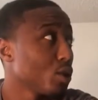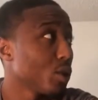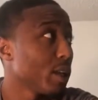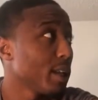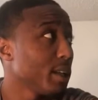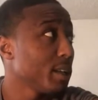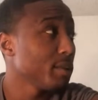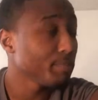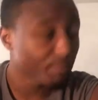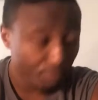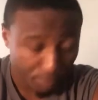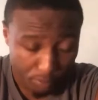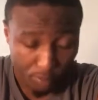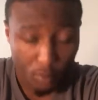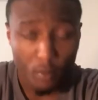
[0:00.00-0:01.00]
So
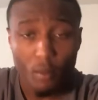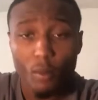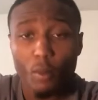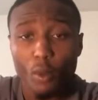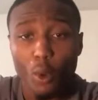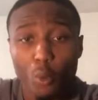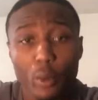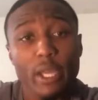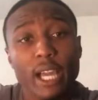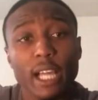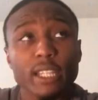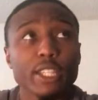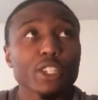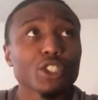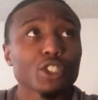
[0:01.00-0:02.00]
then, we
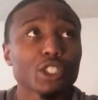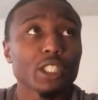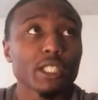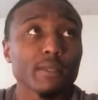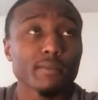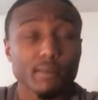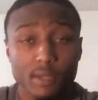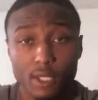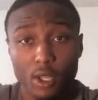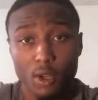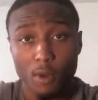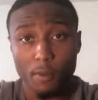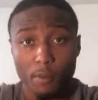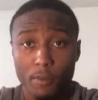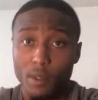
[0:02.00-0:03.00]
got there and shit,
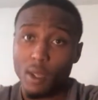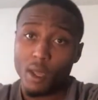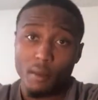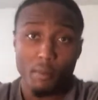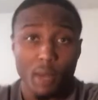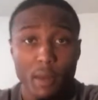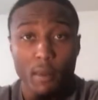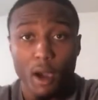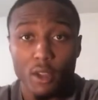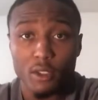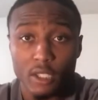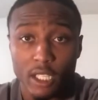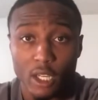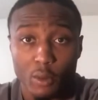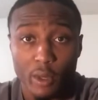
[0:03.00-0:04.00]
so me and my
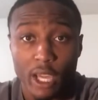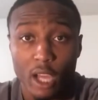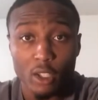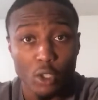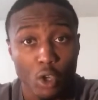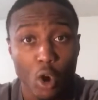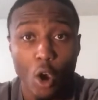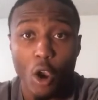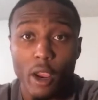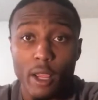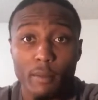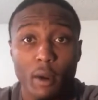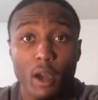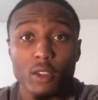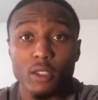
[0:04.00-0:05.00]
other nigga, we got the car,
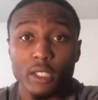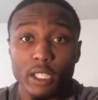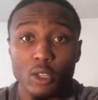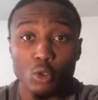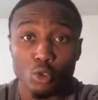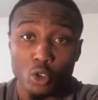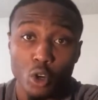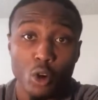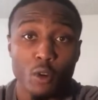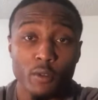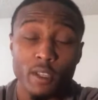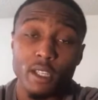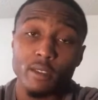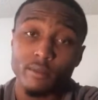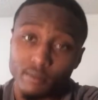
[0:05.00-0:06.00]
and my other nigga
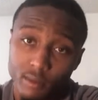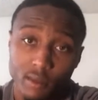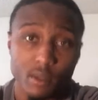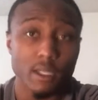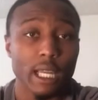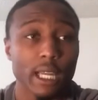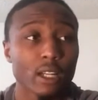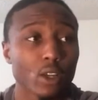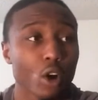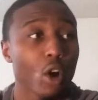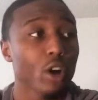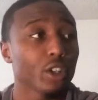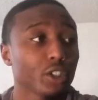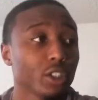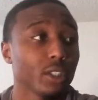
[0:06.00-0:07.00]
drove, he sat in the
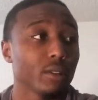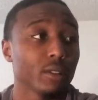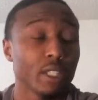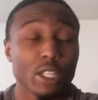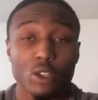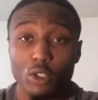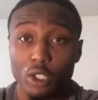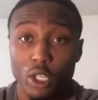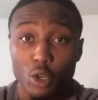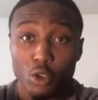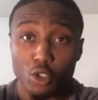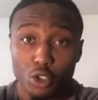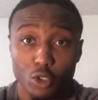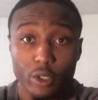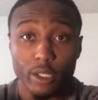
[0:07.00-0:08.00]
car and shit, he
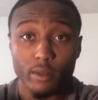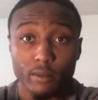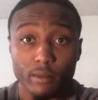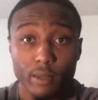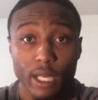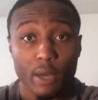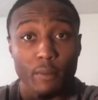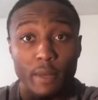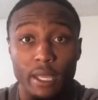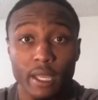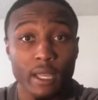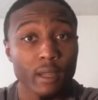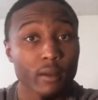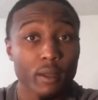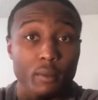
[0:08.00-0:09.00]
on the street, and me
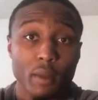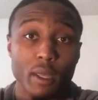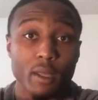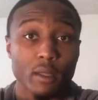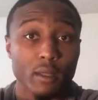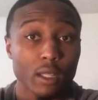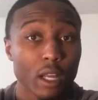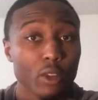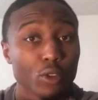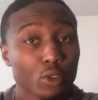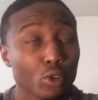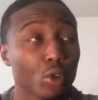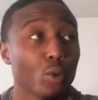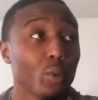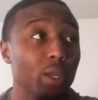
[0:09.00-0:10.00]
and the other
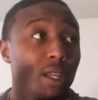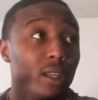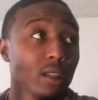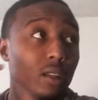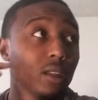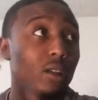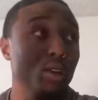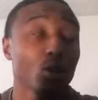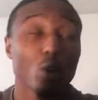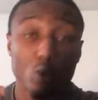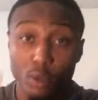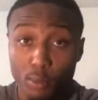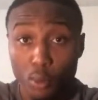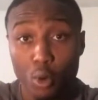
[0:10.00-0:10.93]
dude, we on the